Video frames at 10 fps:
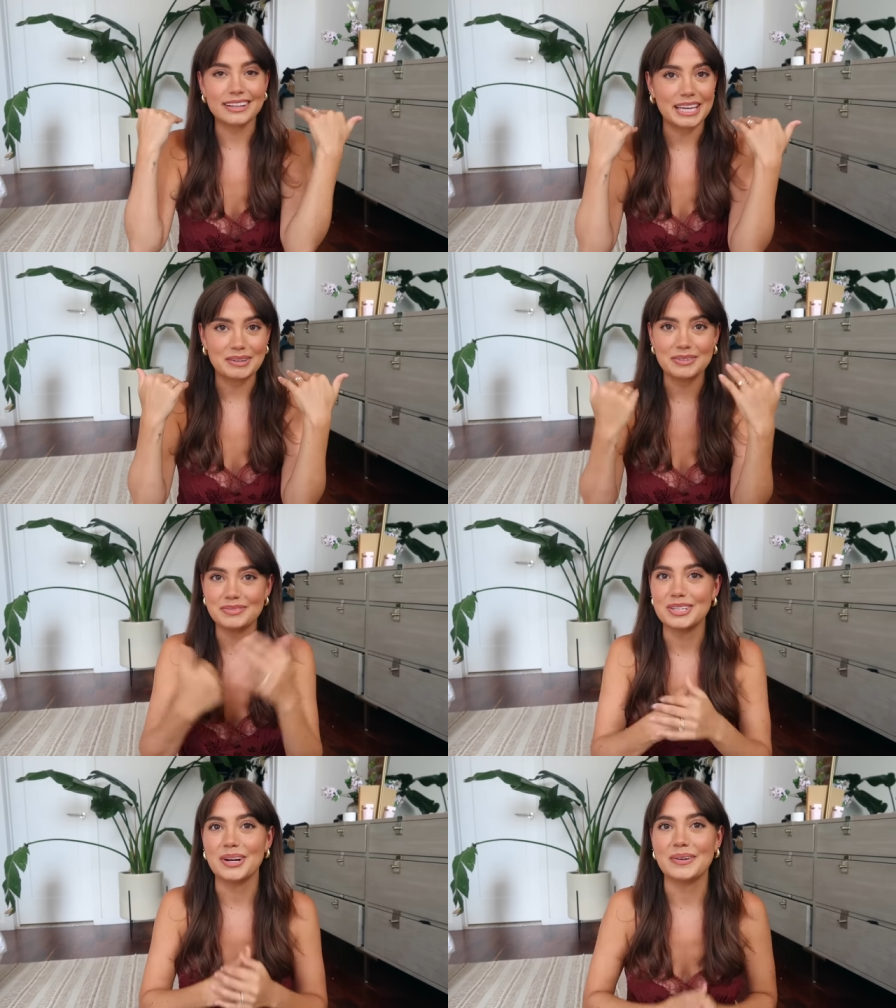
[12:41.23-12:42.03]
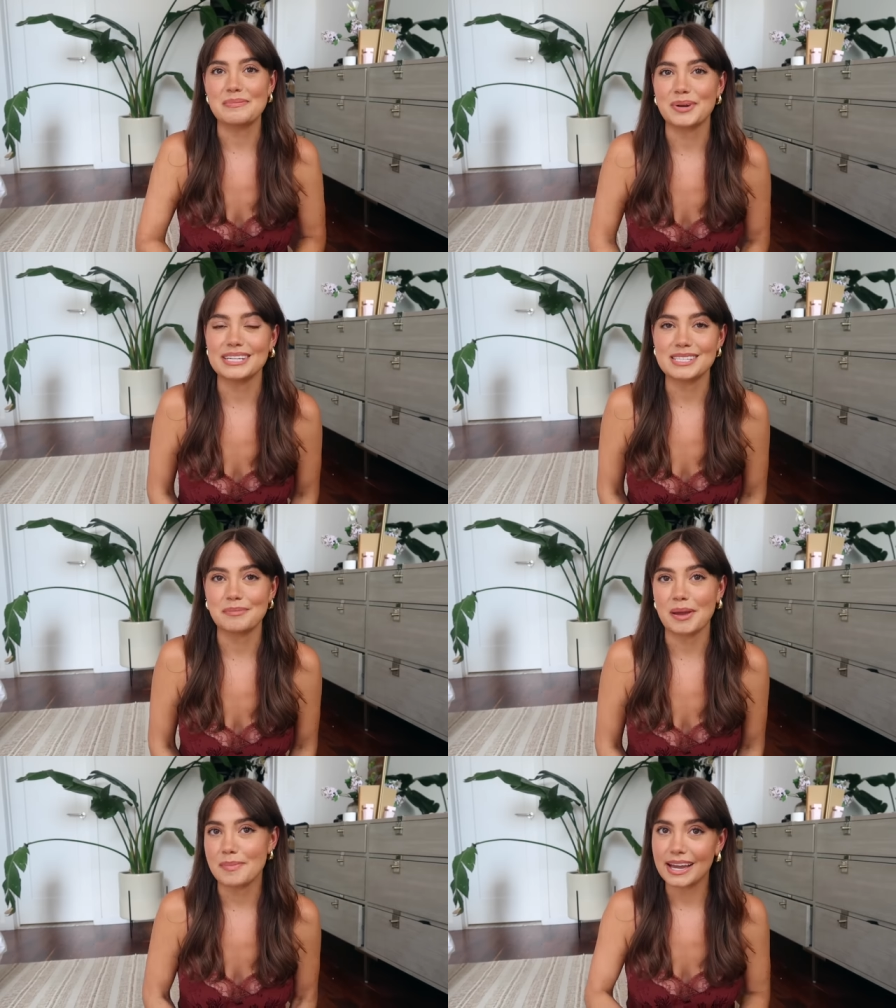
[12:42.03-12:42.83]
I like, you know, embracing
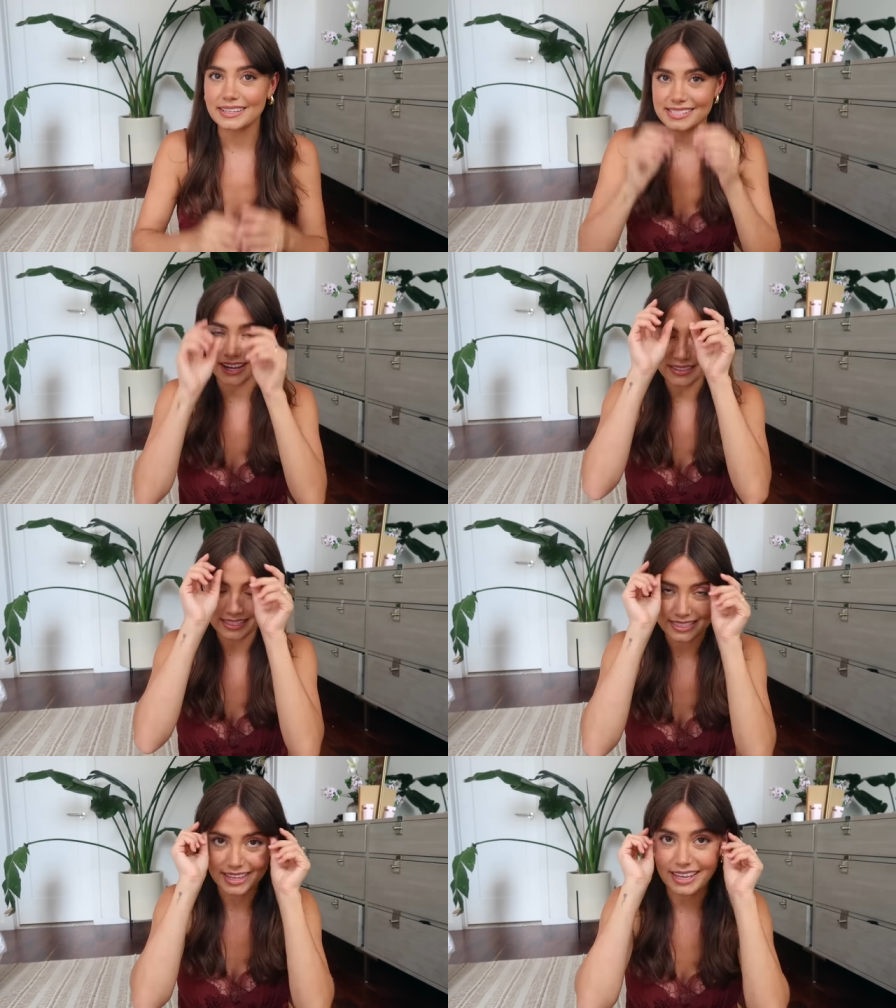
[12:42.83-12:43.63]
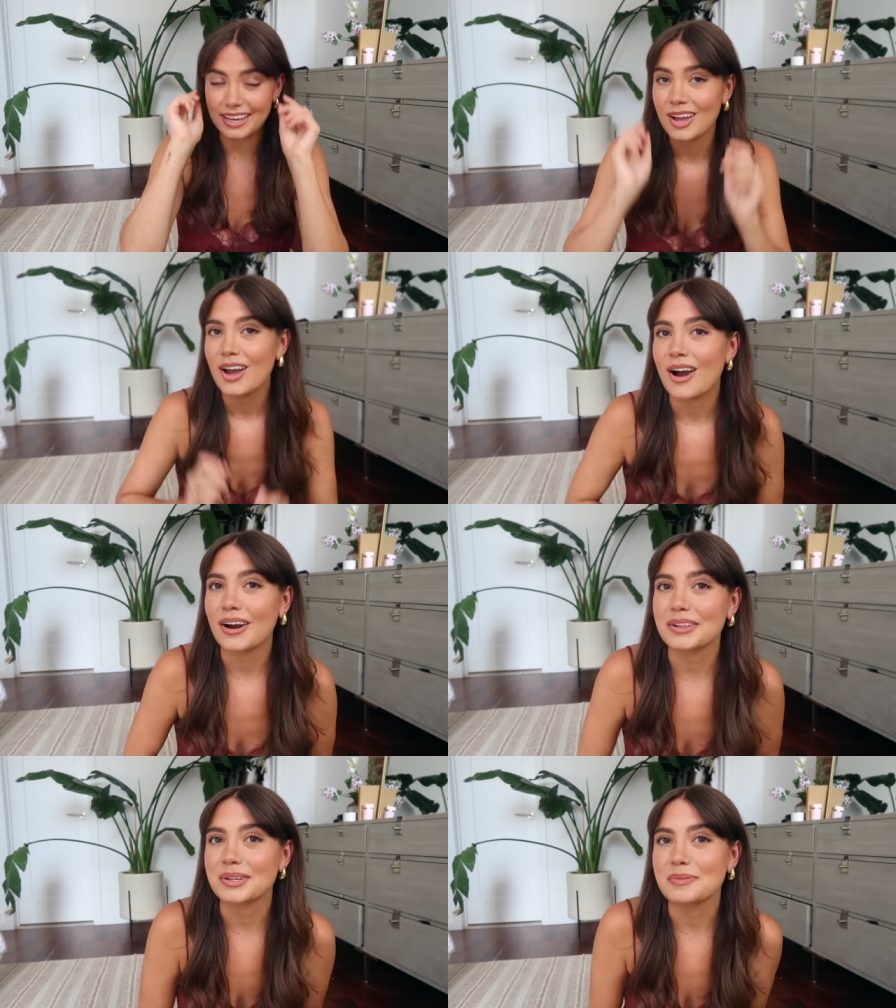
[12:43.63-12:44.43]
my bangs now that they
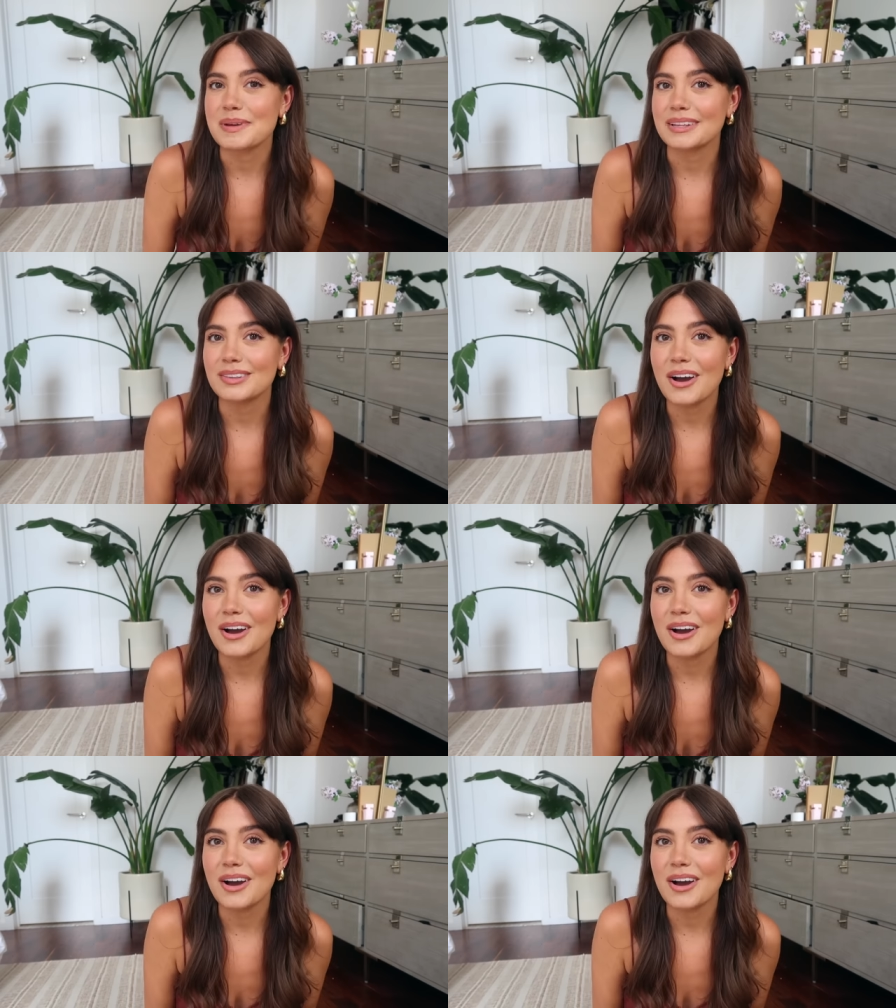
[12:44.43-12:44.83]
are a little bit